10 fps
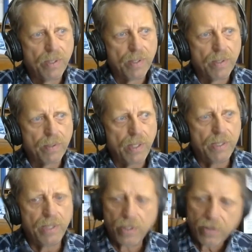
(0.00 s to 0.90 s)
and
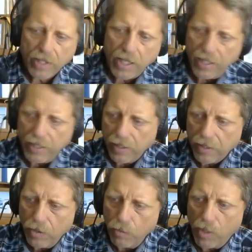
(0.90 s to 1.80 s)
the other guy
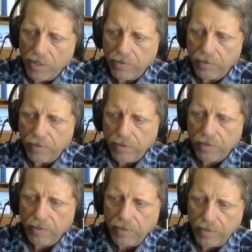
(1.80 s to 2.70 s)
who wasn't
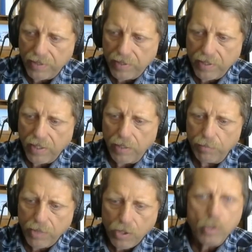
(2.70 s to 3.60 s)
at the time
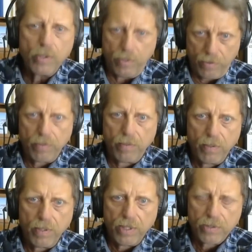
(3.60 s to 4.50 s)
couldn't.
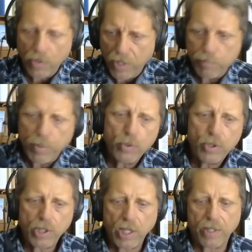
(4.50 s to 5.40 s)
So they both
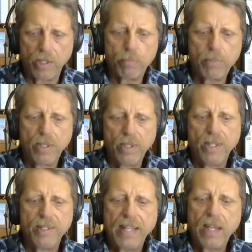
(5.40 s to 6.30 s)
shot up.
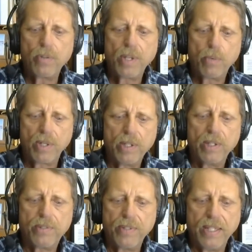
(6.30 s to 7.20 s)
Now they wanted to
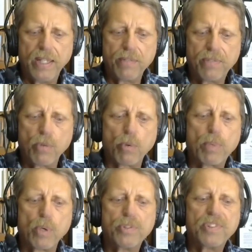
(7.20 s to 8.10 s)
see if they were both
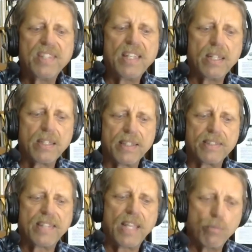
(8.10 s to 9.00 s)
seeing the
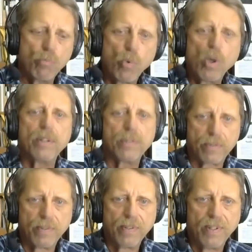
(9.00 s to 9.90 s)
same ones.
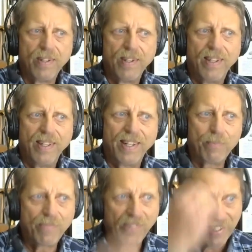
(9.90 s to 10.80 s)
And I'm
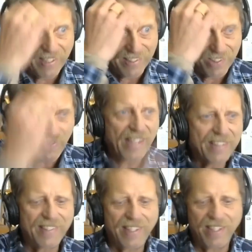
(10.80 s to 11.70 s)
finding this
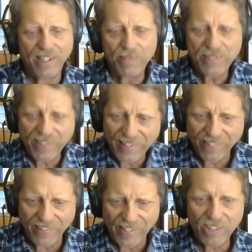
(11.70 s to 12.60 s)
fascinating. I'm sitting there on
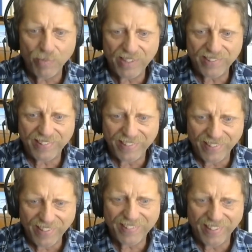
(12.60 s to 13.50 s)
the edge of my seat
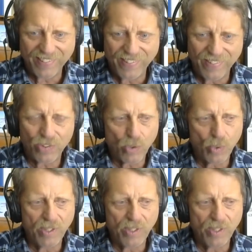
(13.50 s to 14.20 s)
listening to his story.